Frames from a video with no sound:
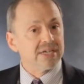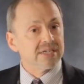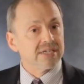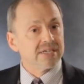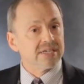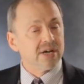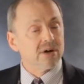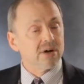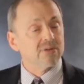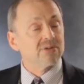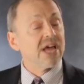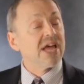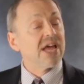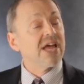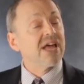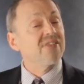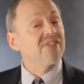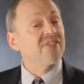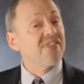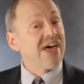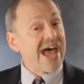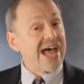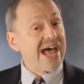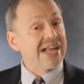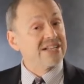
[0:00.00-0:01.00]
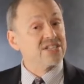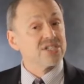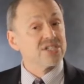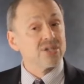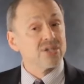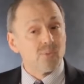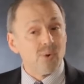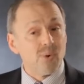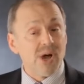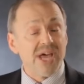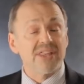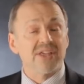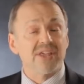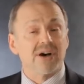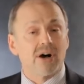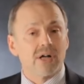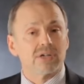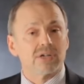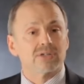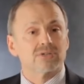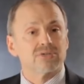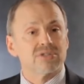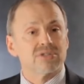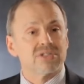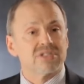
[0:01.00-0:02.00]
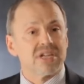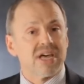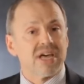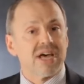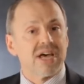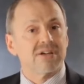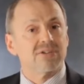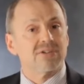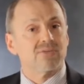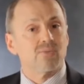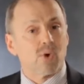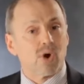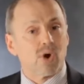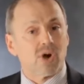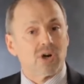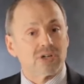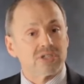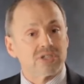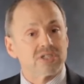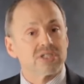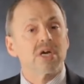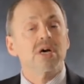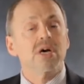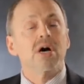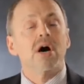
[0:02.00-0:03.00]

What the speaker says: Okay, and that's the way the ultrasound works.